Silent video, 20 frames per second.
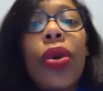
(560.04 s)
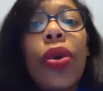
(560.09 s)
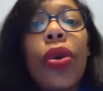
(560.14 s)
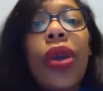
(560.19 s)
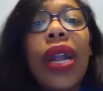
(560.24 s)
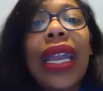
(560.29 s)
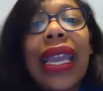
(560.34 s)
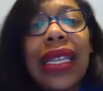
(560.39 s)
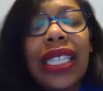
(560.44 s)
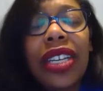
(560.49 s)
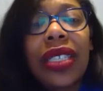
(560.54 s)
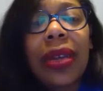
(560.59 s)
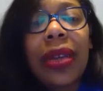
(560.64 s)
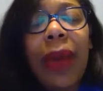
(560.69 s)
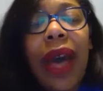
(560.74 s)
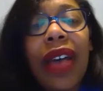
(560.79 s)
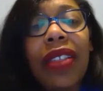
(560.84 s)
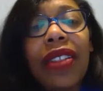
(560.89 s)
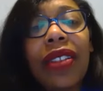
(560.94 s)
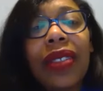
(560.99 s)
Or is
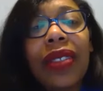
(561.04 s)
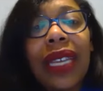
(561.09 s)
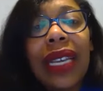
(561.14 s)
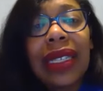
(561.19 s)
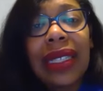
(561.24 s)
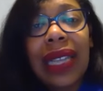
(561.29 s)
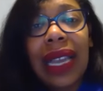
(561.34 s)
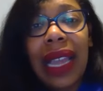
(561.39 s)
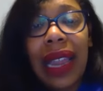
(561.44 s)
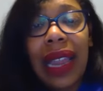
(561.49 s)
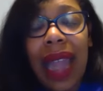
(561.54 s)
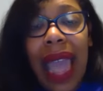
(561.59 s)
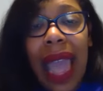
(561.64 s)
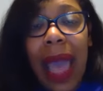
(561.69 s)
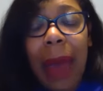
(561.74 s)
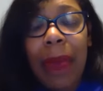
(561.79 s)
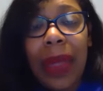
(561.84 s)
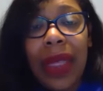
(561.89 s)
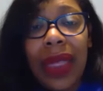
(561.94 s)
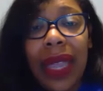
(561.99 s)
there some other things that
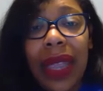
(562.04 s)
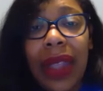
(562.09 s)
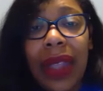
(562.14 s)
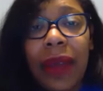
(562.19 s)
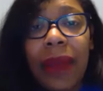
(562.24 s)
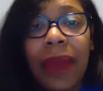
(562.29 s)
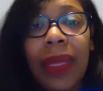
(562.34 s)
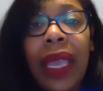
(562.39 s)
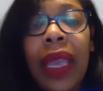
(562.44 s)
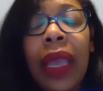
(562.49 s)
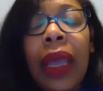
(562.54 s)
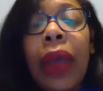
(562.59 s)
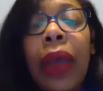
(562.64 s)
can happen there?